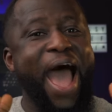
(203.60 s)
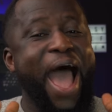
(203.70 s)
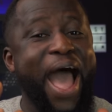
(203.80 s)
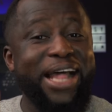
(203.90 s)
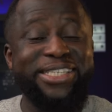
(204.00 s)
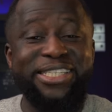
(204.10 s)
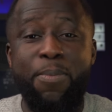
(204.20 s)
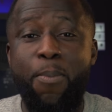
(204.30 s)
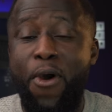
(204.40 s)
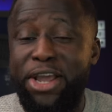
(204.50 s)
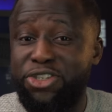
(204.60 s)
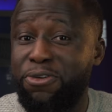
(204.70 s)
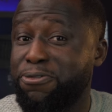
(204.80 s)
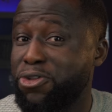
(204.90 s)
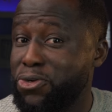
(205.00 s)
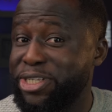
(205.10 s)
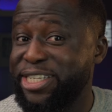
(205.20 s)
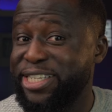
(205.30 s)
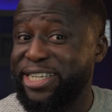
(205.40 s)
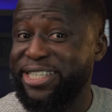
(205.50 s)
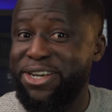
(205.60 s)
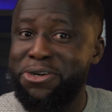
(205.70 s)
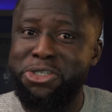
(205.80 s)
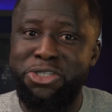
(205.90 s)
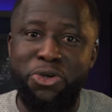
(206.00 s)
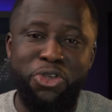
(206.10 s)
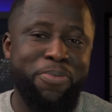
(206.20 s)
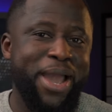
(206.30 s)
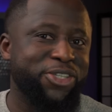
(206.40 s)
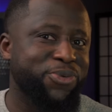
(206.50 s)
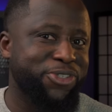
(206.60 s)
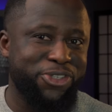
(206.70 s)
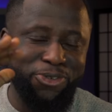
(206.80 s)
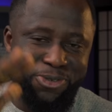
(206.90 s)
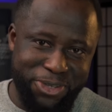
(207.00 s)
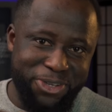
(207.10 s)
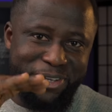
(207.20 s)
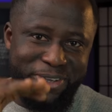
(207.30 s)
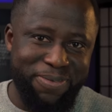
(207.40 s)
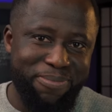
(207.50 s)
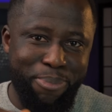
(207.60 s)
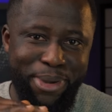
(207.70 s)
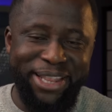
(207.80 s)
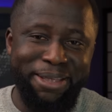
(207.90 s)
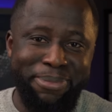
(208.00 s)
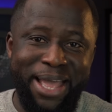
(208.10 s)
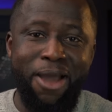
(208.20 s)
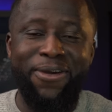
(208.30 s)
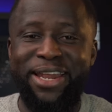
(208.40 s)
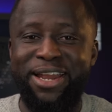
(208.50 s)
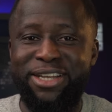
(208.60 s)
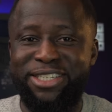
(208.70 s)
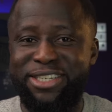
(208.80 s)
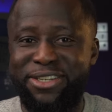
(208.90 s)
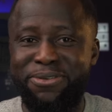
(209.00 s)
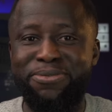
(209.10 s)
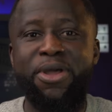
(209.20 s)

are at the point of losing details, so you might want to bring them down a notch, you know.